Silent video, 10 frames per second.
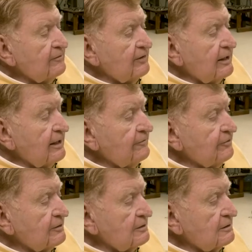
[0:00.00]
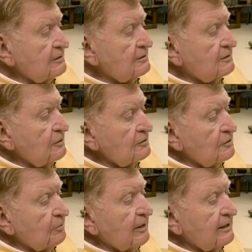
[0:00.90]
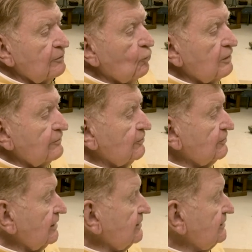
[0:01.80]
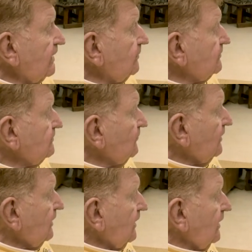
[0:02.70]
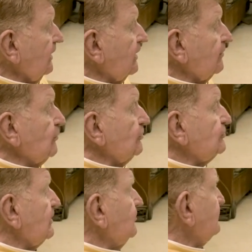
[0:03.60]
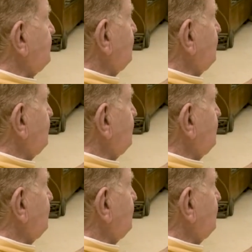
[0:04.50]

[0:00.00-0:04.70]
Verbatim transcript: of their effort to, to make wonderful things happen. And our museum is